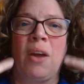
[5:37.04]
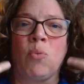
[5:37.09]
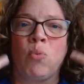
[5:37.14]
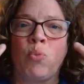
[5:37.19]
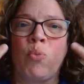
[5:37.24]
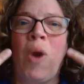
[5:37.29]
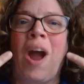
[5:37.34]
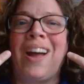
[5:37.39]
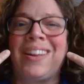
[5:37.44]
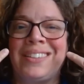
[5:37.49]

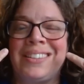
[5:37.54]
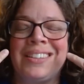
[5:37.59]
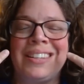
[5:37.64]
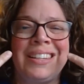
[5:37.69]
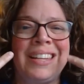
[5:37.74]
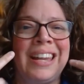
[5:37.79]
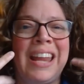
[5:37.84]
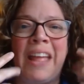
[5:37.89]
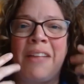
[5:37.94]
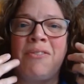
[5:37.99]

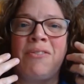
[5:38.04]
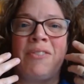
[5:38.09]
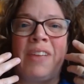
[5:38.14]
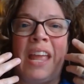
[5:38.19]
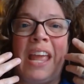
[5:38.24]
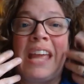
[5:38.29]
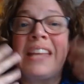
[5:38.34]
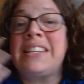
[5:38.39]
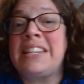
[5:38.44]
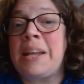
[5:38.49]
rotten and
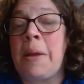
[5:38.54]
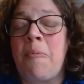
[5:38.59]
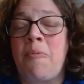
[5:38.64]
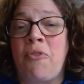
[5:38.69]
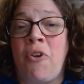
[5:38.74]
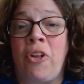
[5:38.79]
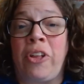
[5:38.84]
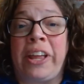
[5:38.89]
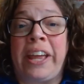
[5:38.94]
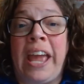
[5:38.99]
ended up
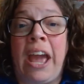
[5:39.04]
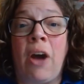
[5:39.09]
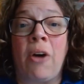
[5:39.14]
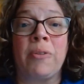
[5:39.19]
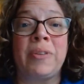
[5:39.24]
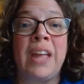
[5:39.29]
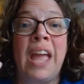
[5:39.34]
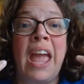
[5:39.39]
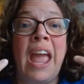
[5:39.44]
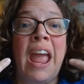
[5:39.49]
falling
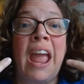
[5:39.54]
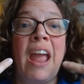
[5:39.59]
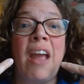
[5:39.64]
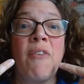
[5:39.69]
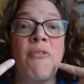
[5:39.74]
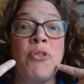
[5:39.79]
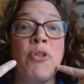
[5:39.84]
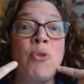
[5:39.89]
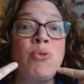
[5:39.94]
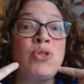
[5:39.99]
out.
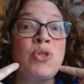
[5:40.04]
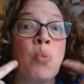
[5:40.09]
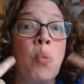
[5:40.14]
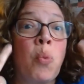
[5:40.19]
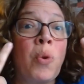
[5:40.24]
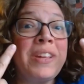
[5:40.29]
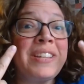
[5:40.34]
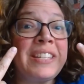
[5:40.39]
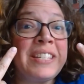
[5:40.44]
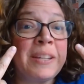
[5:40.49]
If those
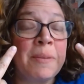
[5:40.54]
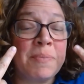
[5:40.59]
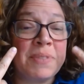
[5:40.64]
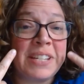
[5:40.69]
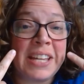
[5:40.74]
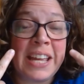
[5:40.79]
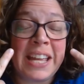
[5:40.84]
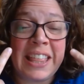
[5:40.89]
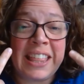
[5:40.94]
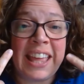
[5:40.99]
wisdom
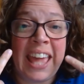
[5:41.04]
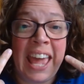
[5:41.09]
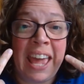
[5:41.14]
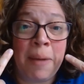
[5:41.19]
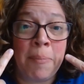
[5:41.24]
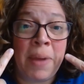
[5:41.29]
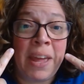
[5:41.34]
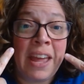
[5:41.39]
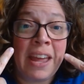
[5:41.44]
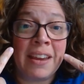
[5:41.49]
teeth
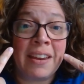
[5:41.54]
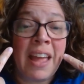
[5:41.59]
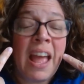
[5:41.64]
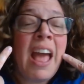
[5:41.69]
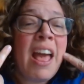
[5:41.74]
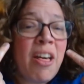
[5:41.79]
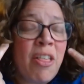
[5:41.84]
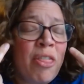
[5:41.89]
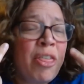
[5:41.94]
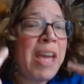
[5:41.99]
came in,
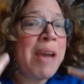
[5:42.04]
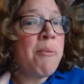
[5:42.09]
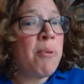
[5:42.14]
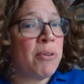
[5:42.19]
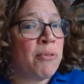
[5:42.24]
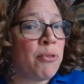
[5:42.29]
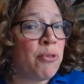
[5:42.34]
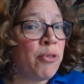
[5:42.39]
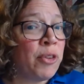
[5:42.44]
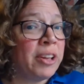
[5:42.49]
they
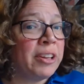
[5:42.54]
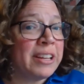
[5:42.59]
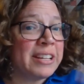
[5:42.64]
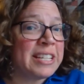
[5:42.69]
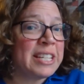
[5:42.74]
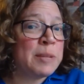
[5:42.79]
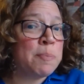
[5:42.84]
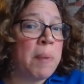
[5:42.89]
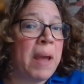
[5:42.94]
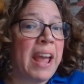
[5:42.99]
would fill a
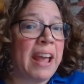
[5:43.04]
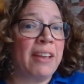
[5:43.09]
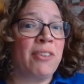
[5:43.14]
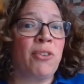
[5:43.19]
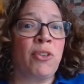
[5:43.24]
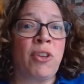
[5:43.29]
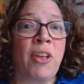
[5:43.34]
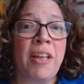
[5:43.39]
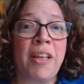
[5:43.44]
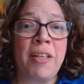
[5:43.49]

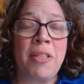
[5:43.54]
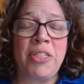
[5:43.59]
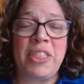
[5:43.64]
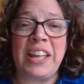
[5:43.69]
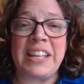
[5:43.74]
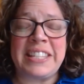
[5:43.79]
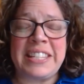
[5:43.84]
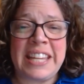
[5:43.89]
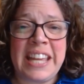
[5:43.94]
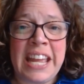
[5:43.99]
space
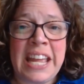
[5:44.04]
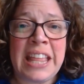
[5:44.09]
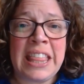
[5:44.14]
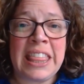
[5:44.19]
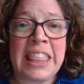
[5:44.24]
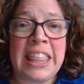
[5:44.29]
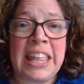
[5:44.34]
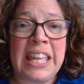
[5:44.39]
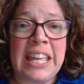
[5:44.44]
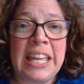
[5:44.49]
that
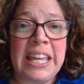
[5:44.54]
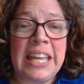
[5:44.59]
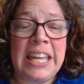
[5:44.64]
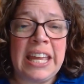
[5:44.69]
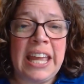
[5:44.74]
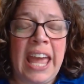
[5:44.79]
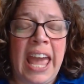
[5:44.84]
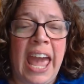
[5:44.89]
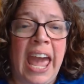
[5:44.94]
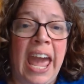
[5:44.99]
teeth
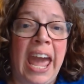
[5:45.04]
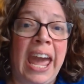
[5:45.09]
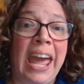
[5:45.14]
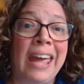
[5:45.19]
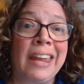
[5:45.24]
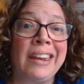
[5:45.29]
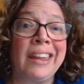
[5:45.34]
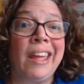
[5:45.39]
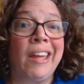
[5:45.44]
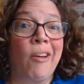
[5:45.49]

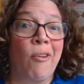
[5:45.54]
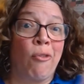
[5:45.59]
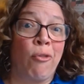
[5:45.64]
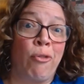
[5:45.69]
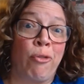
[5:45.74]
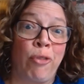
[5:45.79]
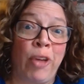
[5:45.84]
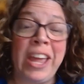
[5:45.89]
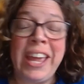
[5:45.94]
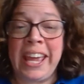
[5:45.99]
had
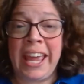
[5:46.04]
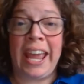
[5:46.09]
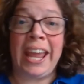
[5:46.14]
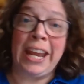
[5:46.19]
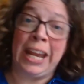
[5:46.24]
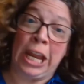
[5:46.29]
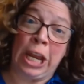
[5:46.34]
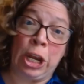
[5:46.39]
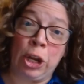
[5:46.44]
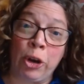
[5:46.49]

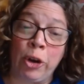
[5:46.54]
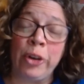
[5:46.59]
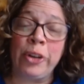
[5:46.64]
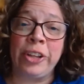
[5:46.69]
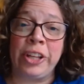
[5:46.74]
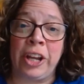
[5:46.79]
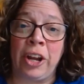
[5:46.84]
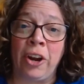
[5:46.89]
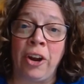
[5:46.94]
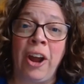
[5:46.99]
vacated
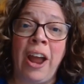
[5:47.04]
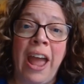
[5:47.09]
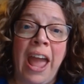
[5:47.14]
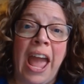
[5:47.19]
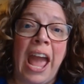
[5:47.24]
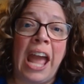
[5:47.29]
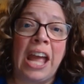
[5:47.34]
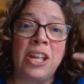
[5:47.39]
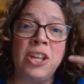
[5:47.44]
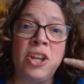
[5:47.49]
earlier,
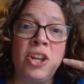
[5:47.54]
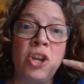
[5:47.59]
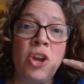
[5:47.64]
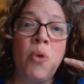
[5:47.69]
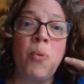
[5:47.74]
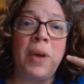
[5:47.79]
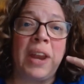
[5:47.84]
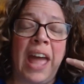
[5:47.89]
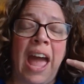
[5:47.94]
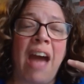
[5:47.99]
and
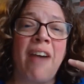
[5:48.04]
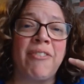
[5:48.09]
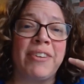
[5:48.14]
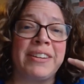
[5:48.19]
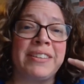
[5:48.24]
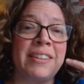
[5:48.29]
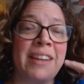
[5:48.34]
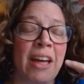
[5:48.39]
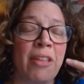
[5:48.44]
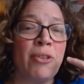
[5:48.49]
you would have
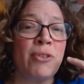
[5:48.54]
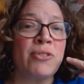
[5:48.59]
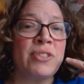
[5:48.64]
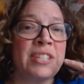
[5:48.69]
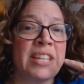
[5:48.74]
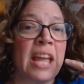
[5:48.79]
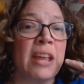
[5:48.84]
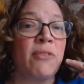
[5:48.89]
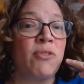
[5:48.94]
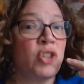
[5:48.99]
another
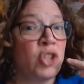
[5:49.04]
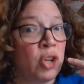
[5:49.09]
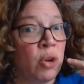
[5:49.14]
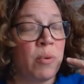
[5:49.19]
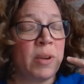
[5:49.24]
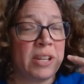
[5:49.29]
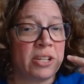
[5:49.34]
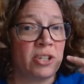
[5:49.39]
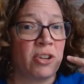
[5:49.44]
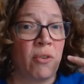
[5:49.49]
set of
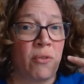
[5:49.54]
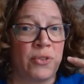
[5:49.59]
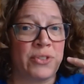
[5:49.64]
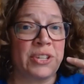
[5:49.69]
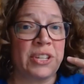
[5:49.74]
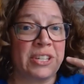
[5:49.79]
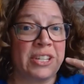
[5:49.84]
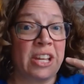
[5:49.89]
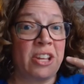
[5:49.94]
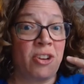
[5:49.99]
chewing
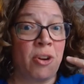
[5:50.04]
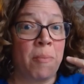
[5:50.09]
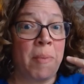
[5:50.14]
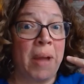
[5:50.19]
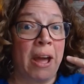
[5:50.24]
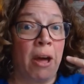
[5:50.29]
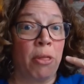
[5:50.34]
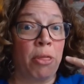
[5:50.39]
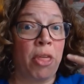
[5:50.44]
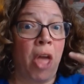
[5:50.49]
surfaces in your
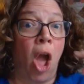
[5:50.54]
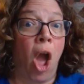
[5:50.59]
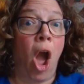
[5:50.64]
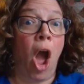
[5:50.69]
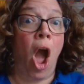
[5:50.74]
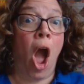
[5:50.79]
mouth.